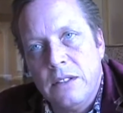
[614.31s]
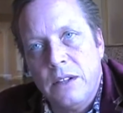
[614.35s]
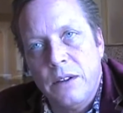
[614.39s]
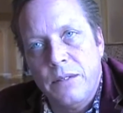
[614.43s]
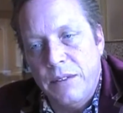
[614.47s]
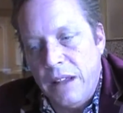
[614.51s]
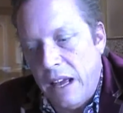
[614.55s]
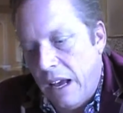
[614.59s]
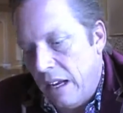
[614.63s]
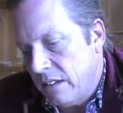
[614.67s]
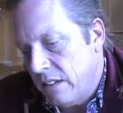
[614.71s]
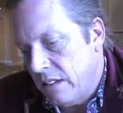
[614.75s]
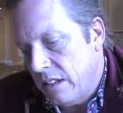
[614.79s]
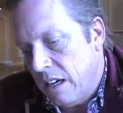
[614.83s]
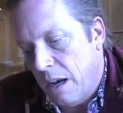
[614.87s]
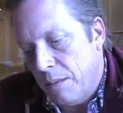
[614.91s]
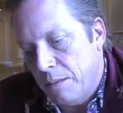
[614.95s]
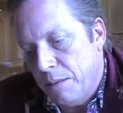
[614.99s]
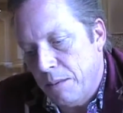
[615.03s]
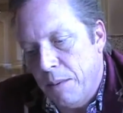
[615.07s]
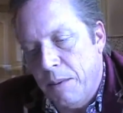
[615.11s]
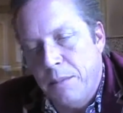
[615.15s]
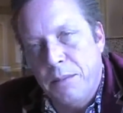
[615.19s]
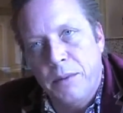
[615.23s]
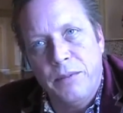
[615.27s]
So if that
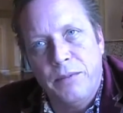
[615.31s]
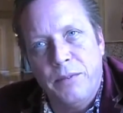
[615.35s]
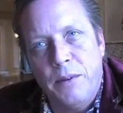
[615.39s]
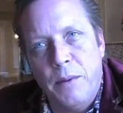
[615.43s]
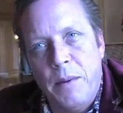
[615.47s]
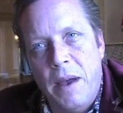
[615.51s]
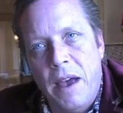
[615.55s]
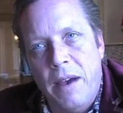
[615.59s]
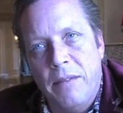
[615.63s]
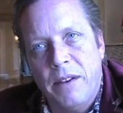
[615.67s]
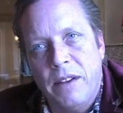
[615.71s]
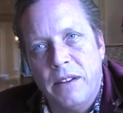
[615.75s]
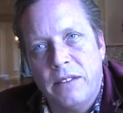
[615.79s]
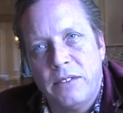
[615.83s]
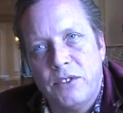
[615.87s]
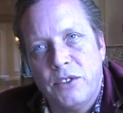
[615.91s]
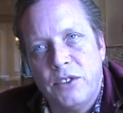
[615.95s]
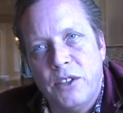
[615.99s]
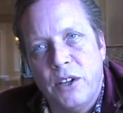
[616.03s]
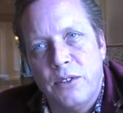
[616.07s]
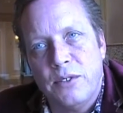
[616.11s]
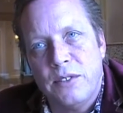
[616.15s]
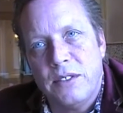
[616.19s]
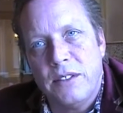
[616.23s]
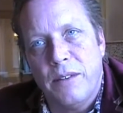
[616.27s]
stops people from having
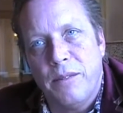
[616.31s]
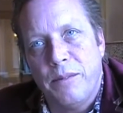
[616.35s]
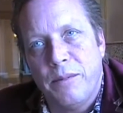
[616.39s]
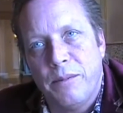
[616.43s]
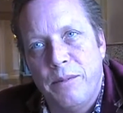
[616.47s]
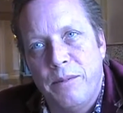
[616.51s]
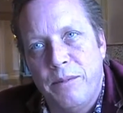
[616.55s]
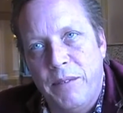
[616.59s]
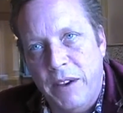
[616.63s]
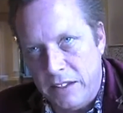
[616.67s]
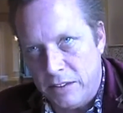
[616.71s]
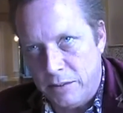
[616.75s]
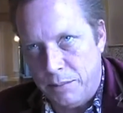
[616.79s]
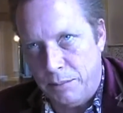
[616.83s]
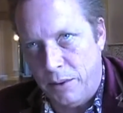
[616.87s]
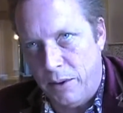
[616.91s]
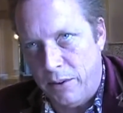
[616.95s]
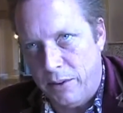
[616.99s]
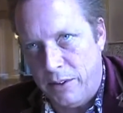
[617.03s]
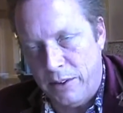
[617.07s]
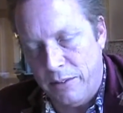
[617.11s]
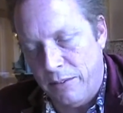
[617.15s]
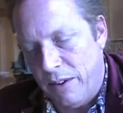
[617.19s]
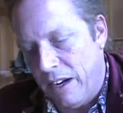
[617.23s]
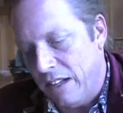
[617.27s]
shows that fix
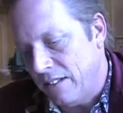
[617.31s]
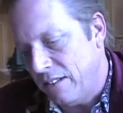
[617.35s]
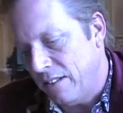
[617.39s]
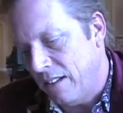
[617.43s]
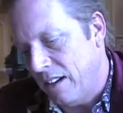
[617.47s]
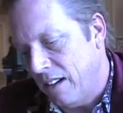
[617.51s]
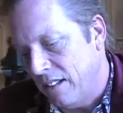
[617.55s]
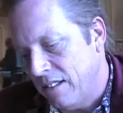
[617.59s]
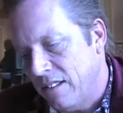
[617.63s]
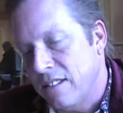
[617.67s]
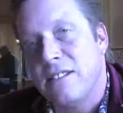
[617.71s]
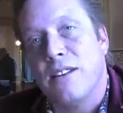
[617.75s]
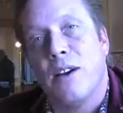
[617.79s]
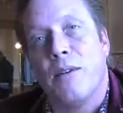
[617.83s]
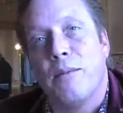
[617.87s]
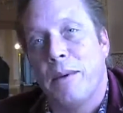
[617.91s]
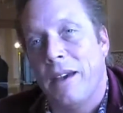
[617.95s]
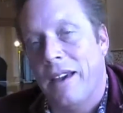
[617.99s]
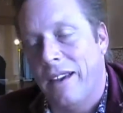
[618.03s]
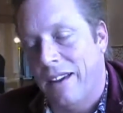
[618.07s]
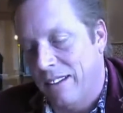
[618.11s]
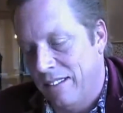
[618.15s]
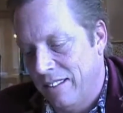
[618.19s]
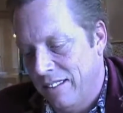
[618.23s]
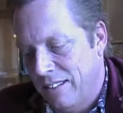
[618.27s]
broken restaurants, so be
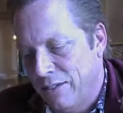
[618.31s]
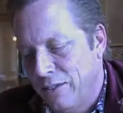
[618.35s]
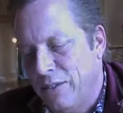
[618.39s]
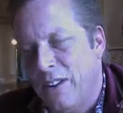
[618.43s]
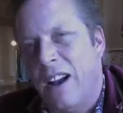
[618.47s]
it.